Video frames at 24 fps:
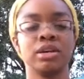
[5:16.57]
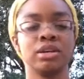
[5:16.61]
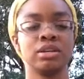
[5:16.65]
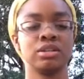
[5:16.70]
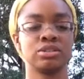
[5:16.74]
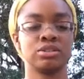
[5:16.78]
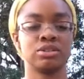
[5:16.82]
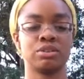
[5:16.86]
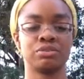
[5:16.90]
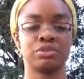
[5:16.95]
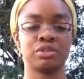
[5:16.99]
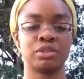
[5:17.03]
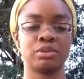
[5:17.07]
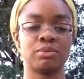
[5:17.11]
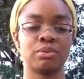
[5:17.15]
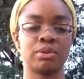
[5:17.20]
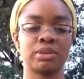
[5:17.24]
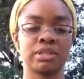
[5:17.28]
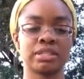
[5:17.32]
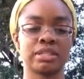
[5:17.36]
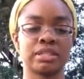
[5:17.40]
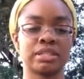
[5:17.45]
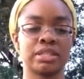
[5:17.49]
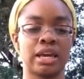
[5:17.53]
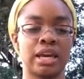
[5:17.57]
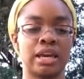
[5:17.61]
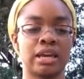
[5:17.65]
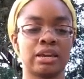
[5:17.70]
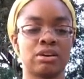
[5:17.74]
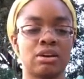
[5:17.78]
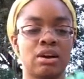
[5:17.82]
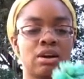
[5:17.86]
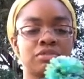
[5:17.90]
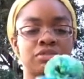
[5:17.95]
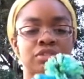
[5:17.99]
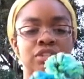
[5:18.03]
So if she wants to take it
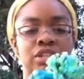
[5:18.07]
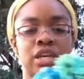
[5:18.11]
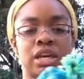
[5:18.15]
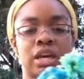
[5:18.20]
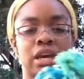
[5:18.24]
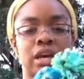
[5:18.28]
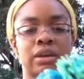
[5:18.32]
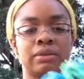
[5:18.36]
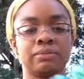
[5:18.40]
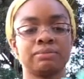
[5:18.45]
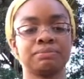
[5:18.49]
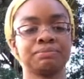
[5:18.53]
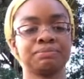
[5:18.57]
off, she can.